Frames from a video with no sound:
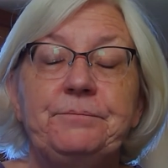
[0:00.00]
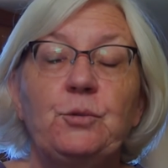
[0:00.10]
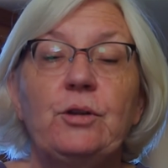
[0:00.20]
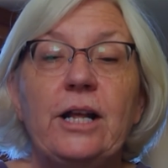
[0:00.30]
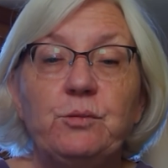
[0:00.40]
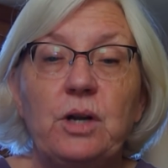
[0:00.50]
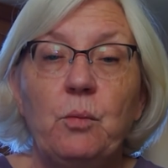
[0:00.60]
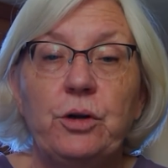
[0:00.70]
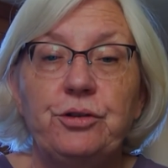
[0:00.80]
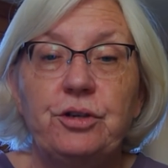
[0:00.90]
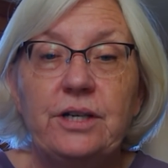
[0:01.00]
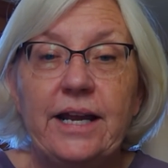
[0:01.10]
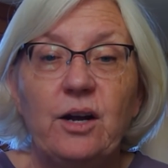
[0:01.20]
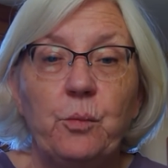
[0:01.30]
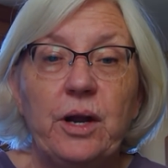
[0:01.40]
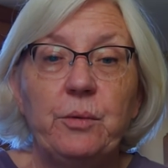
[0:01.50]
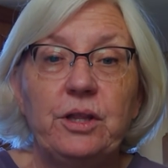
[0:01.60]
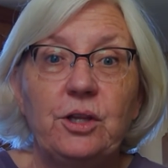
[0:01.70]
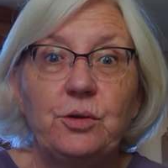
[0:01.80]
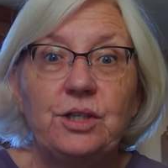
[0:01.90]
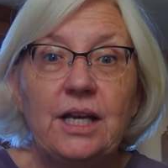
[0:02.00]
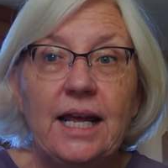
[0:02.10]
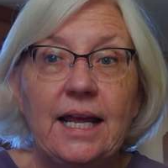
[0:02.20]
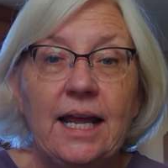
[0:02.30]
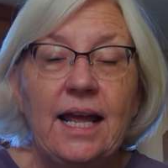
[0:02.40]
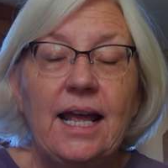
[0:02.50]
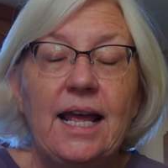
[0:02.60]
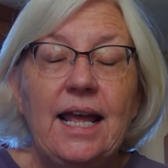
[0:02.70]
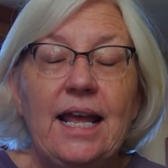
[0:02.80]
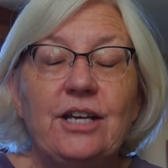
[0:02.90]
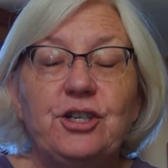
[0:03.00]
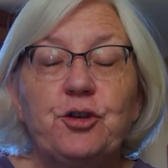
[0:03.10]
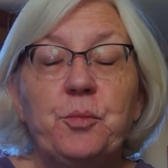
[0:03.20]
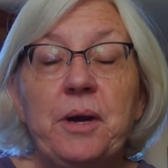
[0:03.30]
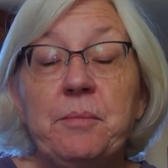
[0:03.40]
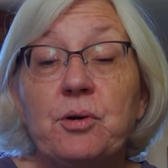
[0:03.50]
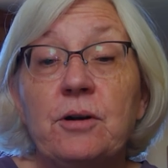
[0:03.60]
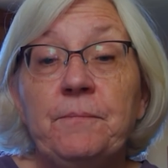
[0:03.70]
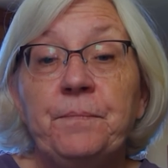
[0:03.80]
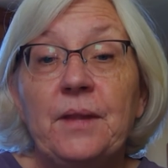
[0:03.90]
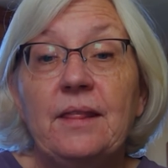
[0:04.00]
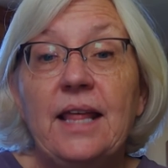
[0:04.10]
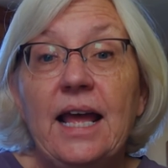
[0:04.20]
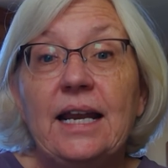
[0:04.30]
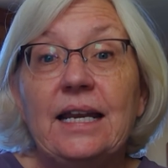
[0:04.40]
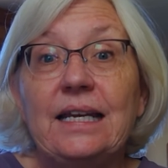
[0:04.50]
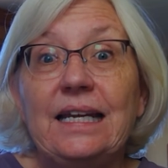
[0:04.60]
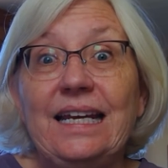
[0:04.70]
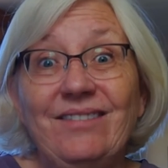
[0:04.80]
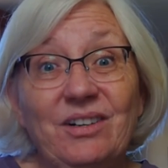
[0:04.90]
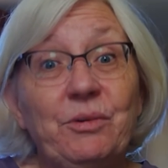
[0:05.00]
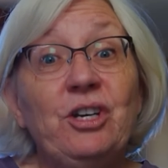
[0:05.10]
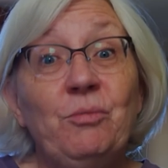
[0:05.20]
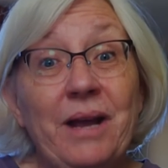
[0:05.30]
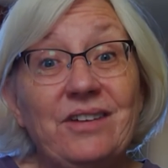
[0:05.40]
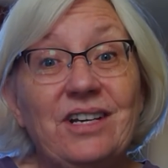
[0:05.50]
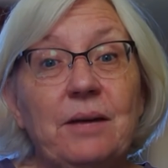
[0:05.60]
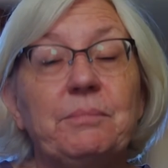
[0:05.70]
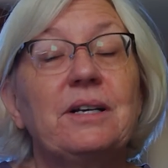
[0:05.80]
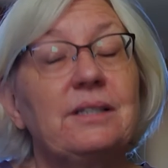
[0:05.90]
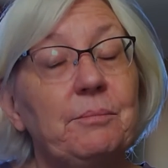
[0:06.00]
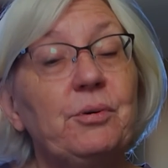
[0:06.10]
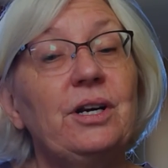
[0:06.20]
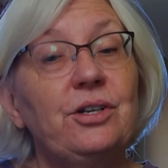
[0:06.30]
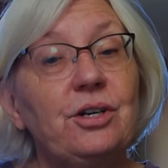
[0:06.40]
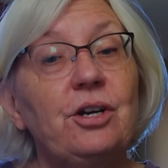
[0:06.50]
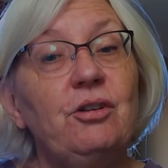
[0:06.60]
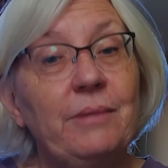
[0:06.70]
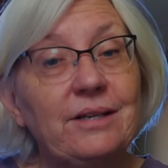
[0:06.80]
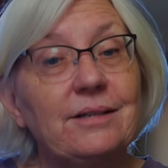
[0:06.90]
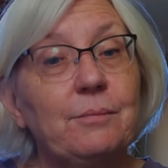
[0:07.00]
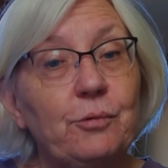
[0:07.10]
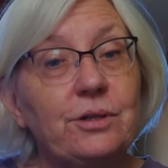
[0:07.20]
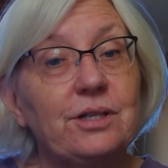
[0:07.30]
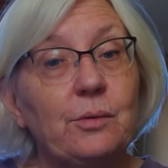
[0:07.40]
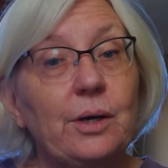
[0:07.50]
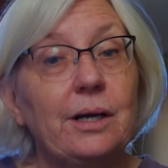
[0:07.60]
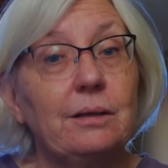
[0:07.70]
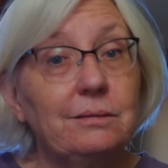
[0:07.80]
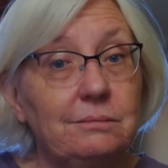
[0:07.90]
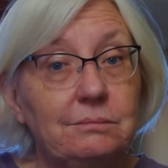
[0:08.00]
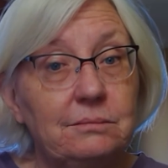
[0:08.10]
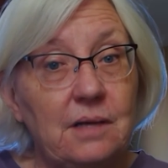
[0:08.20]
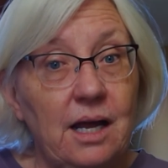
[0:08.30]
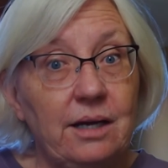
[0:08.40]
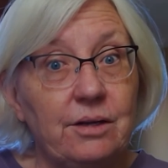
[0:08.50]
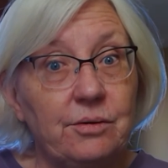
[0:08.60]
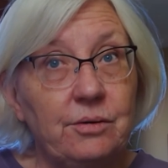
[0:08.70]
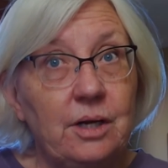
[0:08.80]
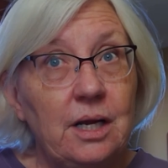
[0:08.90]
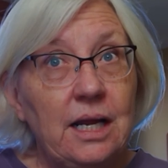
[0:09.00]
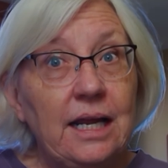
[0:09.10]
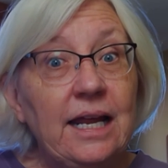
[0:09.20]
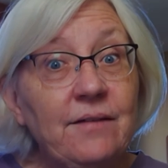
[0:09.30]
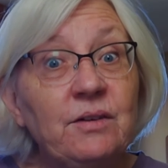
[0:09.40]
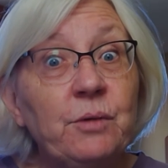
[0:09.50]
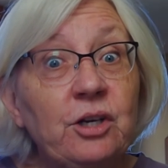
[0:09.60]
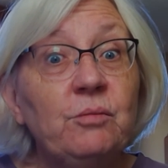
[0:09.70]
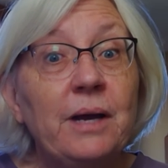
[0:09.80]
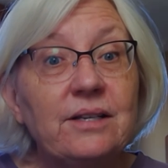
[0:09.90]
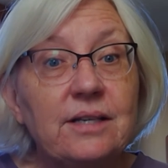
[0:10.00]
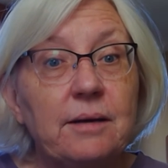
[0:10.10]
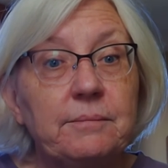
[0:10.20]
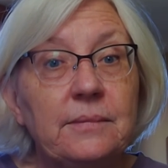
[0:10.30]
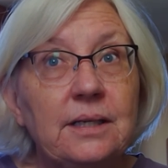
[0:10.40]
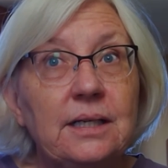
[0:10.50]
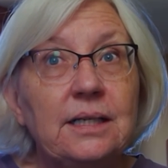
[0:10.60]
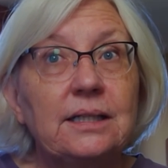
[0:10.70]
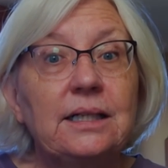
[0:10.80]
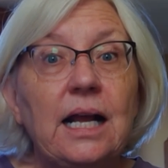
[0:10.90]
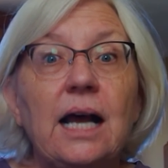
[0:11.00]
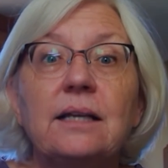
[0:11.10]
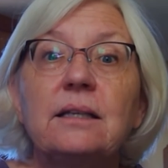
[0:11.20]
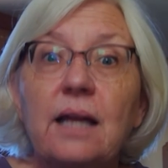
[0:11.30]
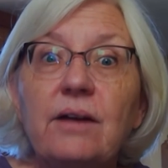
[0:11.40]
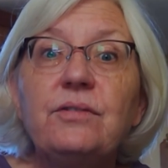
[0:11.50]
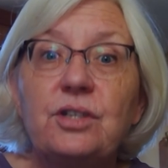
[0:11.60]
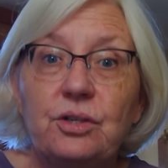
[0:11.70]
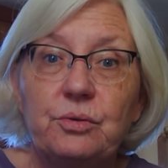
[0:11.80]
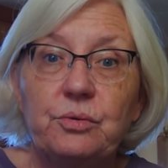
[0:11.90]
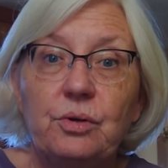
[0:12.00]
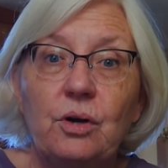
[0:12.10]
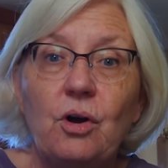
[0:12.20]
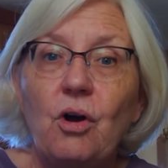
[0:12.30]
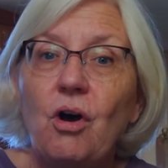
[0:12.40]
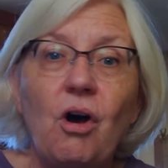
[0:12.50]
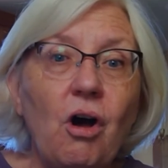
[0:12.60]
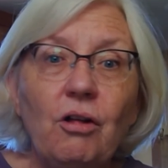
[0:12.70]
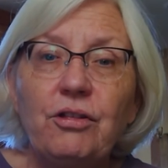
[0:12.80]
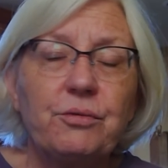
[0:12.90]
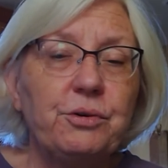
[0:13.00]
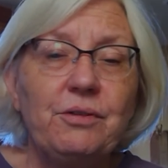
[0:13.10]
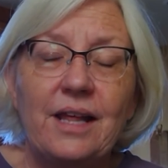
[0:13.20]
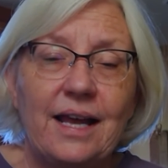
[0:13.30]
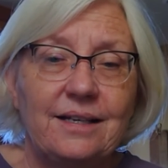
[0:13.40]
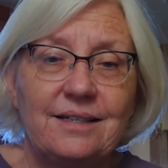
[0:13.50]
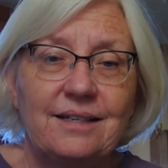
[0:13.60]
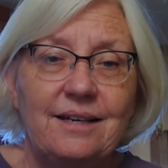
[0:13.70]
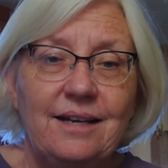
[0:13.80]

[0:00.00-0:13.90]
So that's what I want you to take away with you today is to remember that even when you mess up, because I'm pretty sure you mess up once in a while, I do, even when you mess up, God loves you all through that.